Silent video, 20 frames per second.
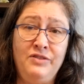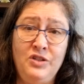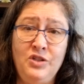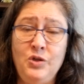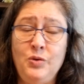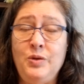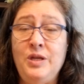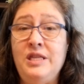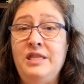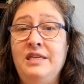to
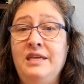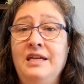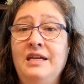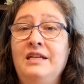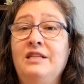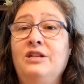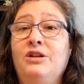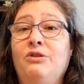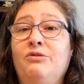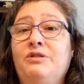do anything,
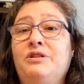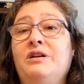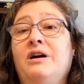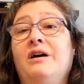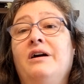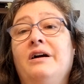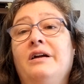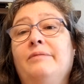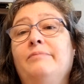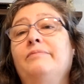and then over
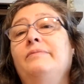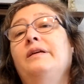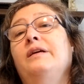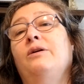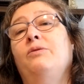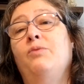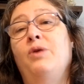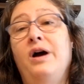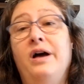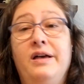time
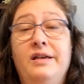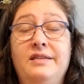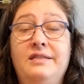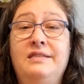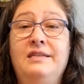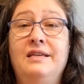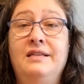it was.